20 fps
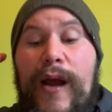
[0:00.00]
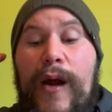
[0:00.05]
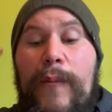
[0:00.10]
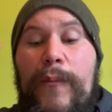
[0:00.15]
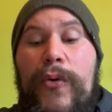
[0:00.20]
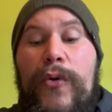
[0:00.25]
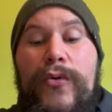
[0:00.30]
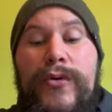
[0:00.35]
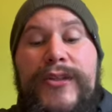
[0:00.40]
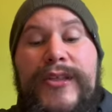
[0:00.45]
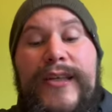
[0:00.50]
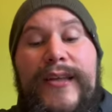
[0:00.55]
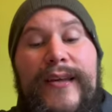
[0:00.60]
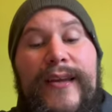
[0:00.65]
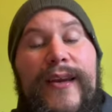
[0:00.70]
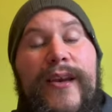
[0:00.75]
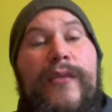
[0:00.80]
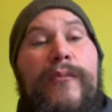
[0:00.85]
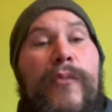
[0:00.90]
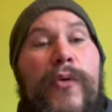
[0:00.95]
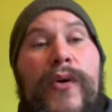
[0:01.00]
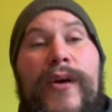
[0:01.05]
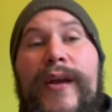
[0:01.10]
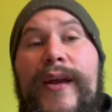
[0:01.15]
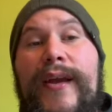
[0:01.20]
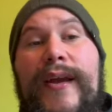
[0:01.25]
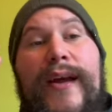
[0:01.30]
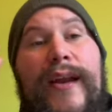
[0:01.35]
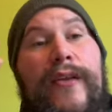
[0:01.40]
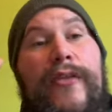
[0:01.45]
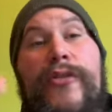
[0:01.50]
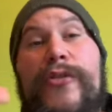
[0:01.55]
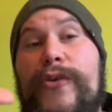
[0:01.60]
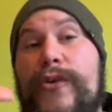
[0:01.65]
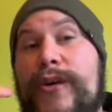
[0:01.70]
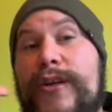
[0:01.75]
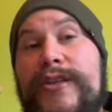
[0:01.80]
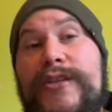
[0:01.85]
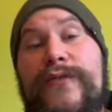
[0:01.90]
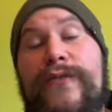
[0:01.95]
protein in the morning, kind of
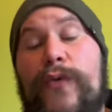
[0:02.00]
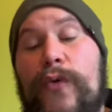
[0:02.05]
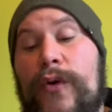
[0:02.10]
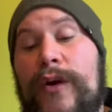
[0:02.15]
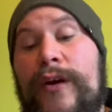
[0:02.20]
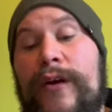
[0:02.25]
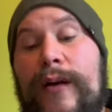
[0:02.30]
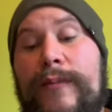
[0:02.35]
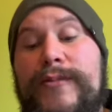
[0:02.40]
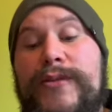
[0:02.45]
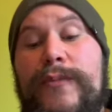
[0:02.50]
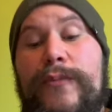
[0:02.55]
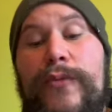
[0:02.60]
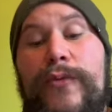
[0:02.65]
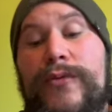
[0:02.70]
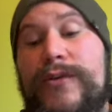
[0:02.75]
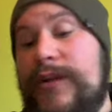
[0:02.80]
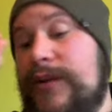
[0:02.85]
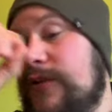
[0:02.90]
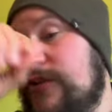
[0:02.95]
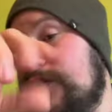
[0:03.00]
30 to 40 grams of protein,